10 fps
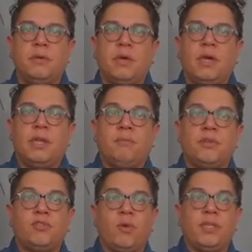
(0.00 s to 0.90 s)
Number
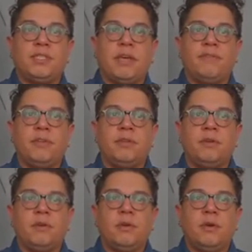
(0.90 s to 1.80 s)
27,
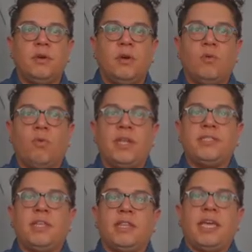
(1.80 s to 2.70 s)
what is
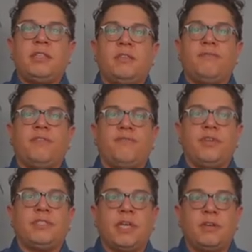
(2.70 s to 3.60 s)
the length of the
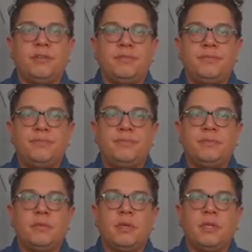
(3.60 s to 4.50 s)
freeze cycle?
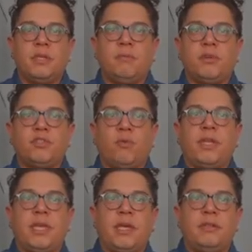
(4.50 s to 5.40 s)
Number
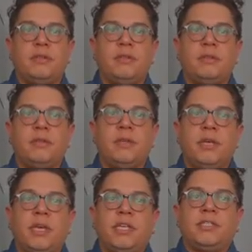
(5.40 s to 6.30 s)
28,
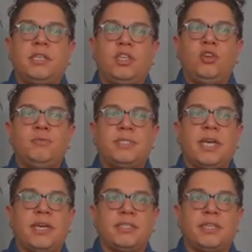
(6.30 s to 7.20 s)
is the cube
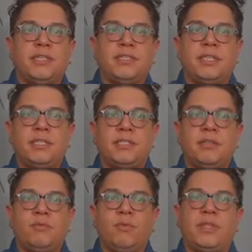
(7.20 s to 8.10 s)
size
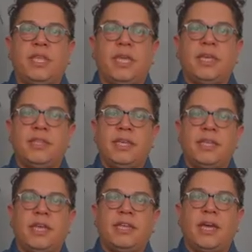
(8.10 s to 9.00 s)
consistent with the inlet
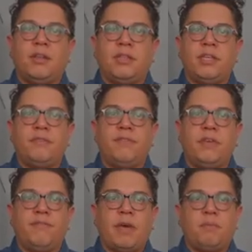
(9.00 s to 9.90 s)
and outlet of the
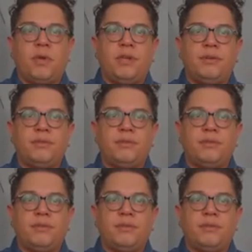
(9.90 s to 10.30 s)
evaporator?